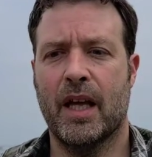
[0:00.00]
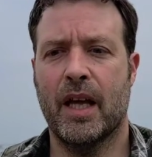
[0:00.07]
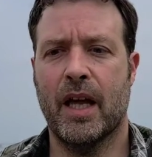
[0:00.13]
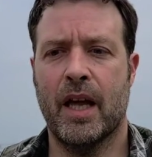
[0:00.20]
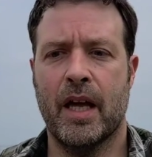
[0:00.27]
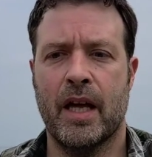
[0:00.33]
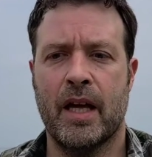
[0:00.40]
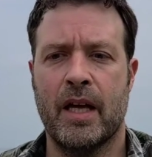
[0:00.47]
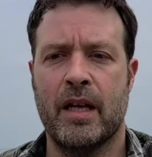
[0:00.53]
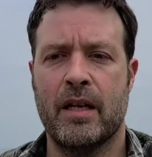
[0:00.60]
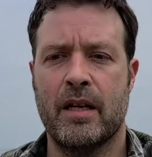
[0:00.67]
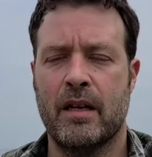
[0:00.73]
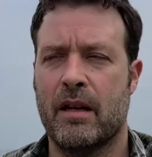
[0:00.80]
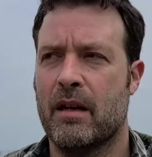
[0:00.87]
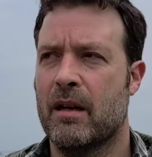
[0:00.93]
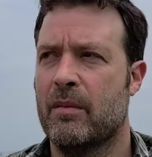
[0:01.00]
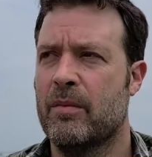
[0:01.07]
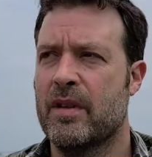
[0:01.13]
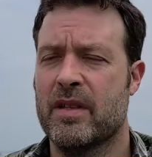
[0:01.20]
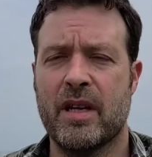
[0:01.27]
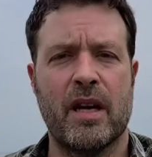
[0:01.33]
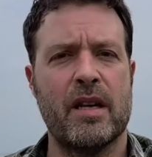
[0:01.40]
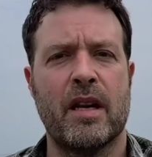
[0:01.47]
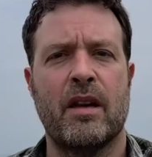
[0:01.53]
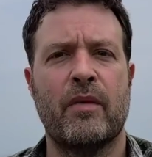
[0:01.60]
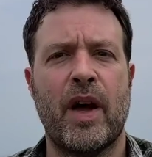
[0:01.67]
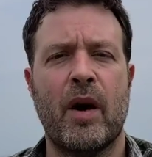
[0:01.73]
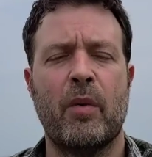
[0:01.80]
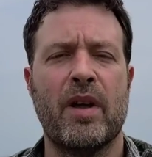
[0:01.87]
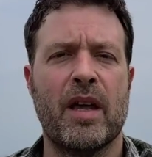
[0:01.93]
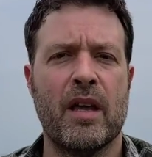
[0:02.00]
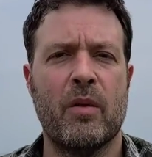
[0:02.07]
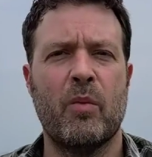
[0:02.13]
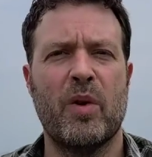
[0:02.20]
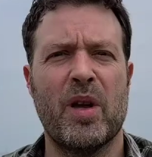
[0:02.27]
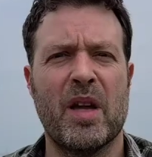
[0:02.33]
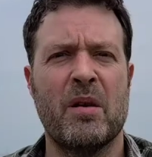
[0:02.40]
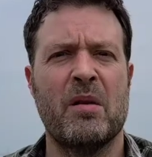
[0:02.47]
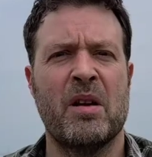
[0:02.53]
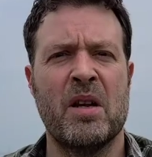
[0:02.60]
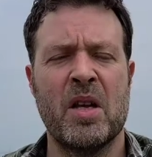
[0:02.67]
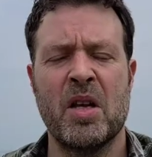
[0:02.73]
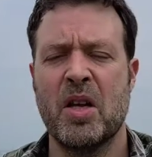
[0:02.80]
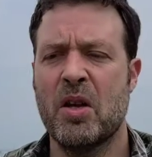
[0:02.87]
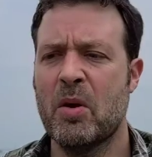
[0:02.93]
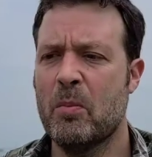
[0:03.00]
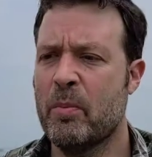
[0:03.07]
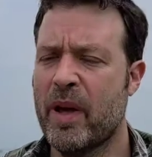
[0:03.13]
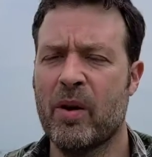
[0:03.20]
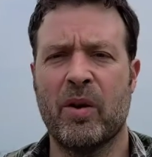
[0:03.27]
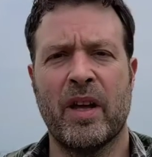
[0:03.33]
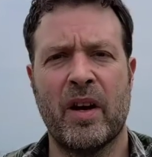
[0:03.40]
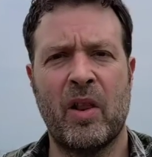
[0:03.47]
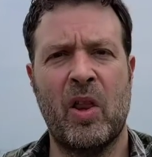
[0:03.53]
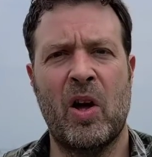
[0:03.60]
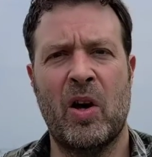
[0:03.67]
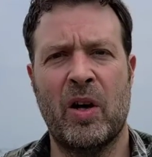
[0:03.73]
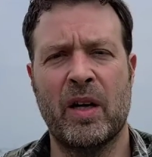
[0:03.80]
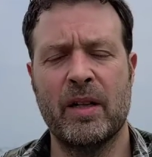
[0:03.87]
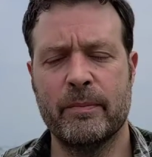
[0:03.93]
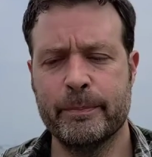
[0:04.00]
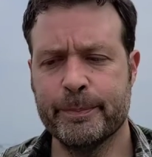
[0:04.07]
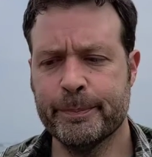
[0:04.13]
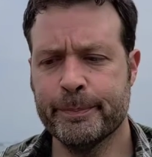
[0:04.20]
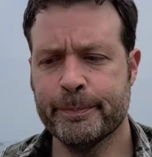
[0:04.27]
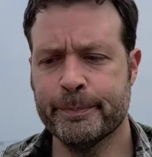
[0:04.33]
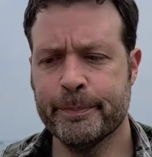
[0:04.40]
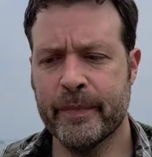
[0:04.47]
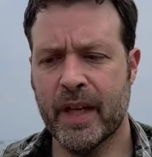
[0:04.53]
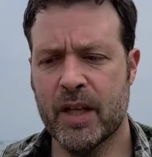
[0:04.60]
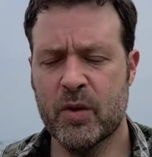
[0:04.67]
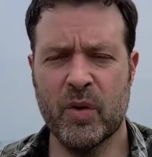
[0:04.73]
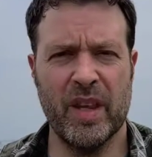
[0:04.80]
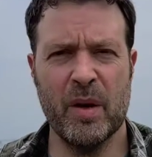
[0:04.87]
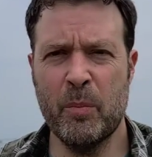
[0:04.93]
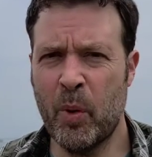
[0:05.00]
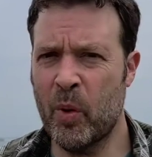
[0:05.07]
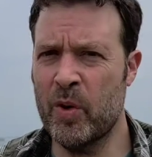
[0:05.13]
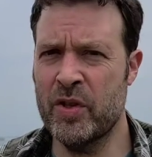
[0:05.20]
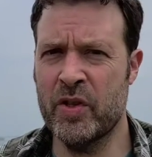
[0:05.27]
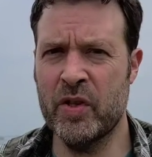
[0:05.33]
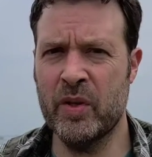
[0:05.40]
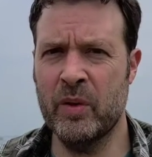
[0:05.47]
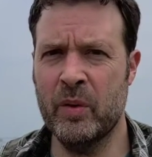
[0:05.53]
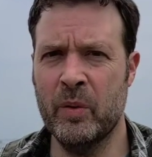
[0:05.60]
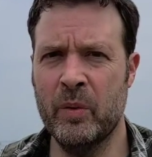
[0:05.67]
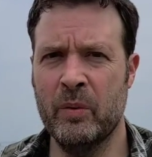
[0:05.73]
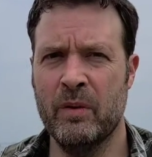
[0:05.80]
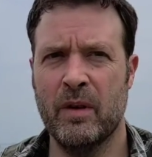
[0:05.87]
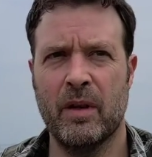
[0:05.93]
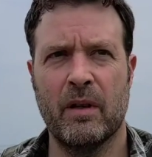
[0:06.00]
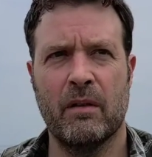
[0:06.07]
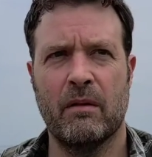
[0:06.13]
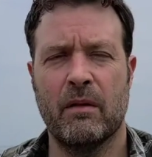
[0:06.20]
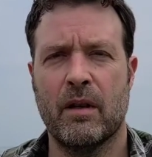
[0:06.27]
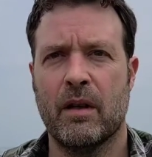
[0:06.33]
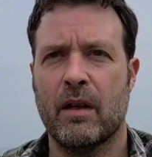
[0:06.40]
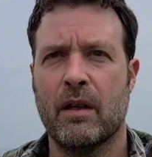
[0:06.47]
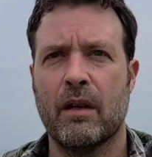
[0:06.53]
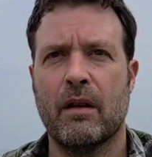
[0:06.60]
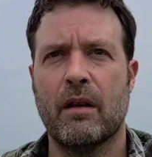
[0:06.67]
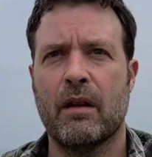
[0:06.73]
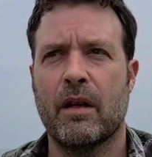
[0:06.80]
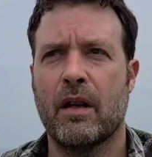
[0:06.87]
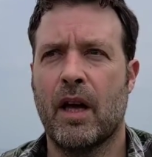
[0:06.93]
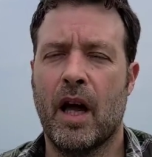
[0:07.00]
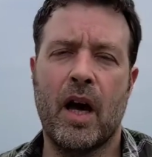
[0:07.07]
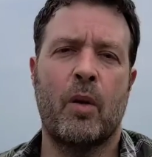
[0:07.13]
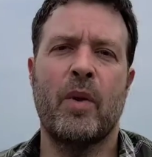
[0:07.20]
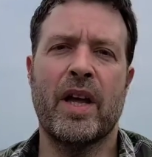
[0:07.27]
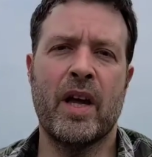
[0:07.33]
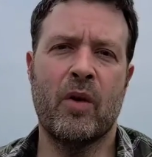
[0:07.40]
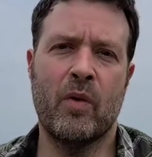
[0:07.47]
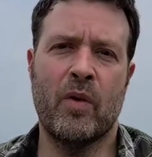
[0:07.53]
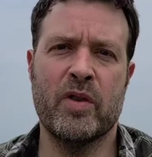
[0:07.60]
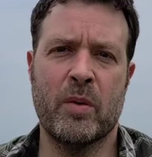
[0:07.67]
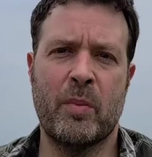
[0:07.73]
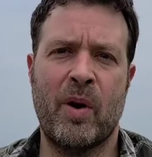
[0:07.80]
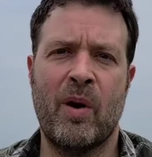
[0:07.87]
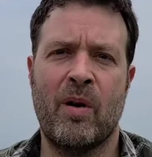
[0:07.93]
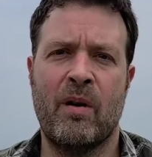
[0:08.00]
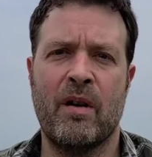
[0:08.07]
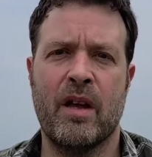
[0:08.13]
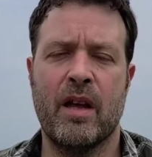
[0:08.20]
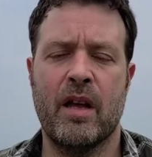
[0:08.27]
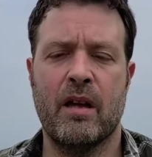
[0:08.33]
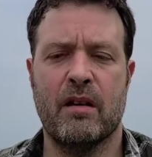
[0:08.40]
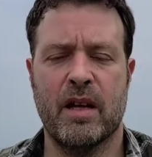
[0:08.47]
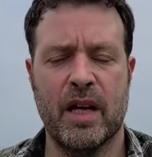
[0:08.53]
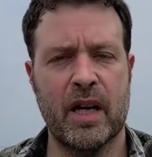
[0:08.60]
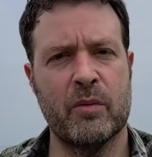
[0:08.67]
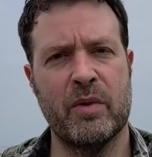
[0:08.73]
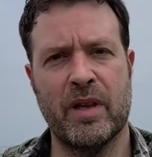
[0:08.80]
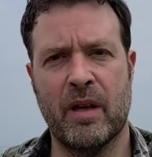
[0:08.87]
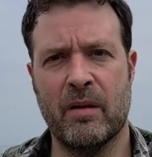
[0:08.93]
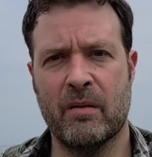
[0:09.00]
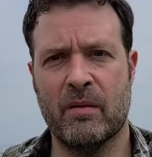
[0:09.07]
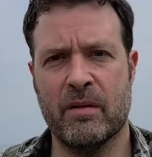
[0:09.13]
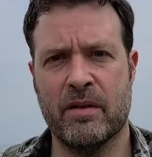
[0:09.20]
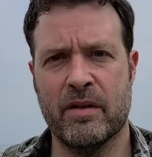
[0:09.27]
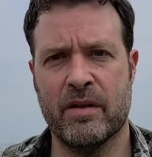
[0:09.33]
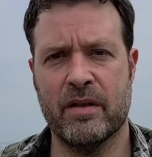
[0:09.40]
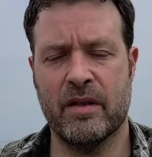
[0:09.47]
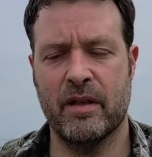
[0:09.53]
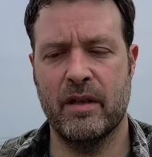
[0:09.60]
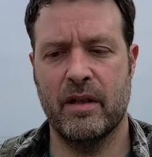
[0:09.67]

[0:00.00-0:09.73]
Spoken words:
and this idea of how we can better get along. It's really important to how we can grow as a party, connect with others,